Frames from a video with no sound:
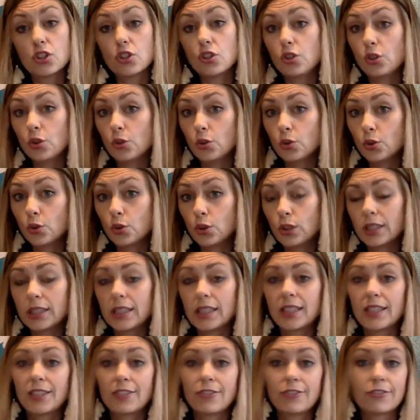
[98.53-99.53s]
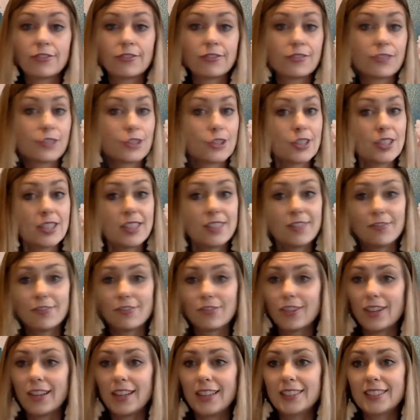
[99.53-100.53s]
You and any furry
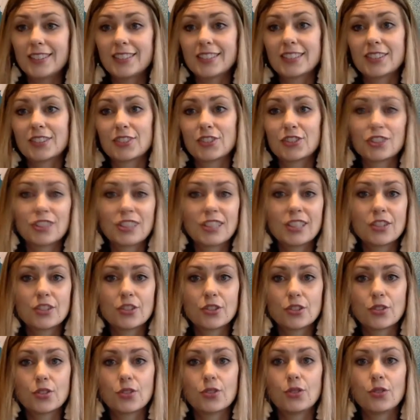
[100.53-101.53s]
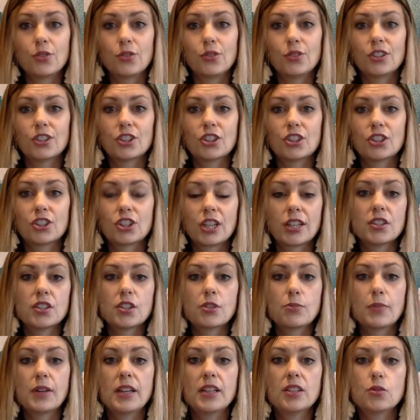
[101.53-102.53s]
friends and creatures who share the
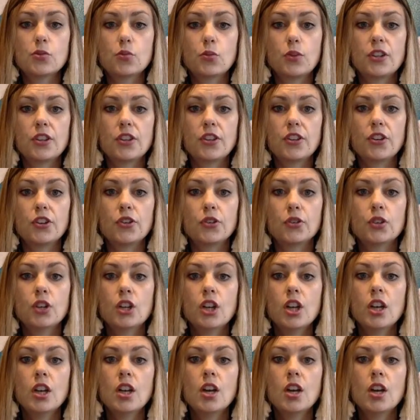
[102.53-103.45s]
space with you.